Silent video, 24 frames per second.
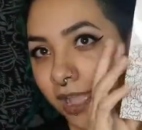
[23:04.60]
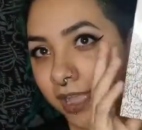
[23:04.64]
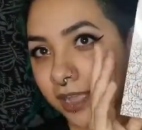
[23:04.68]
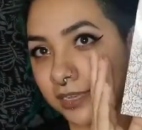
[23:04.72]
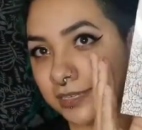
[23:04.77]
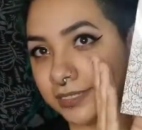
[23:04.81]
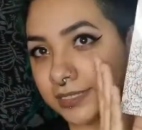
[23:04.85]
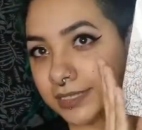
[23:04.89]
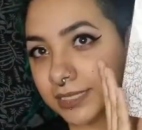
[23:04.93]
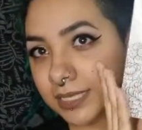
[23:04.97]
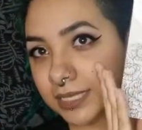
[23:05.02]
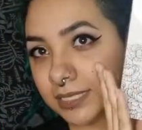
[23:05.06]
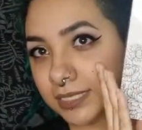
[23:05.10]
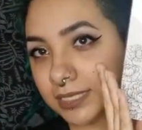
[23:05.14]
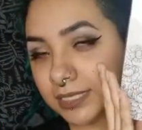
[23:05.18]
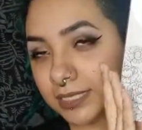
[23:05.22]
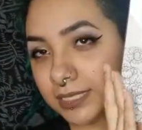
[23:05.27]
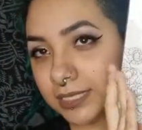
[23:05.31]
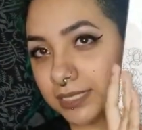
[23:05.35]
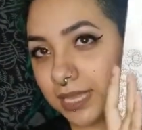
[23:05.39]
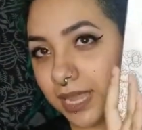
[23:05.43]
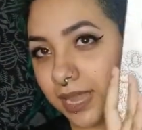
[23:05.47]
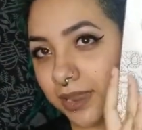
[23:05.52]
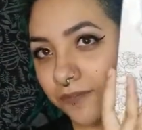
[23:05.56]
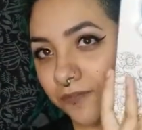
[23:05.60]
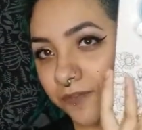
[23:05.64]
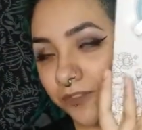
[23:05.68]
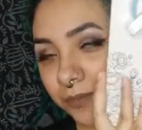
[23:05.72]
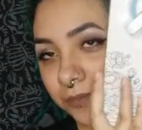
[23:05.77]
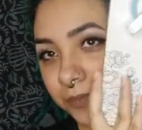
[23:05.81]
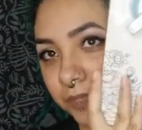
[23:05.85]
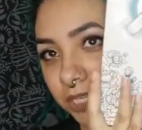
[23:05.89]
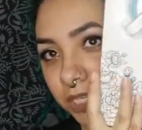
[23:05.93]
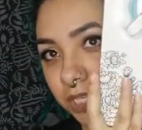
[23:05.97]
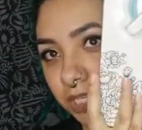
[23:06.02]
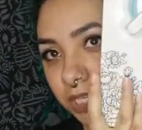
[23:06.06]
It's the set
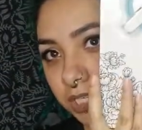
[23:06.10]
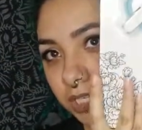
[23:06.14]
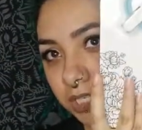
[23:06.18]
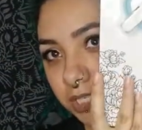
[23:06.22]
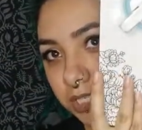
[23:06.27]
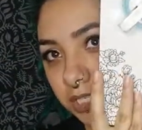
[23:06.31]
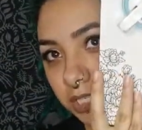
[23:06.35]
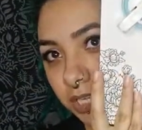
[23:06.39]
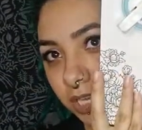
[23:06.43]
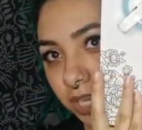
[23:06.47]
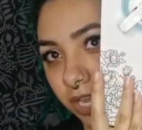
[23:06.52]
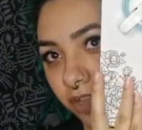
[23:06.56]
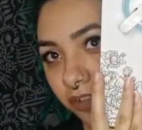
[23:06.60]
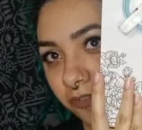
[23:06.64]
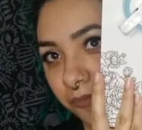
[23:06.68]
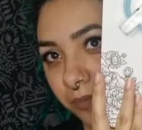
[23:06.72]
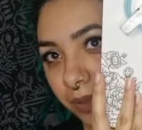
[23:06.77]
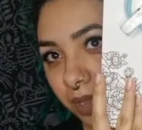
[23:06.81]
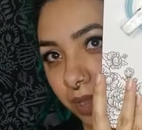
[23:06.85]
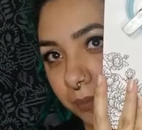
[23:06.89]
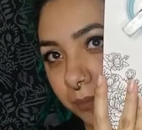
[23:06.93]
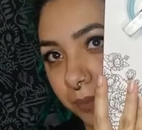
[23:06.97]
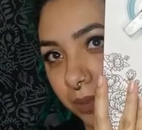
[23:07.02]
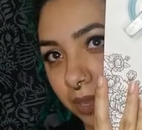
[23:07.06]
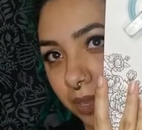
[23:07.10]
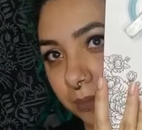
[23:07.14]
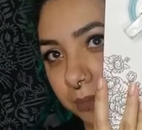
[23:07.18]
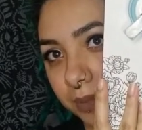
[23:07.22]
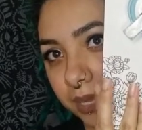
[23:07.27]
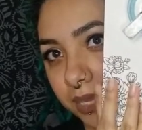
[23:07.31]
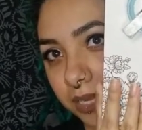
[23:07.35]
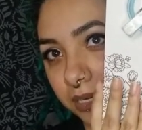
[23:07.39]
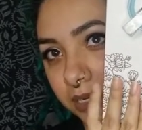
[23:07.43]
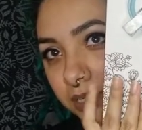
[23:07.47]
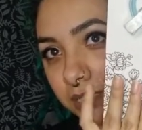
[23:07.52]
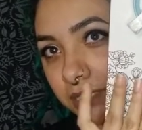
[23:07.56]
from the Hook Nook of Pom Pom
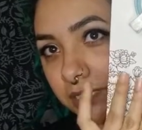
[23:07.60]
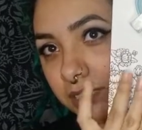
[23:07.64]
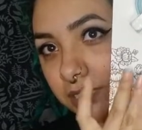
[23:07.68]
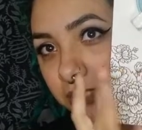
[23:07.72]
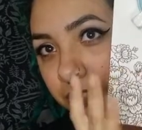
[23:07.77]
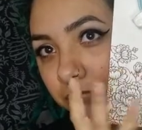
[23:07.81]
Makers.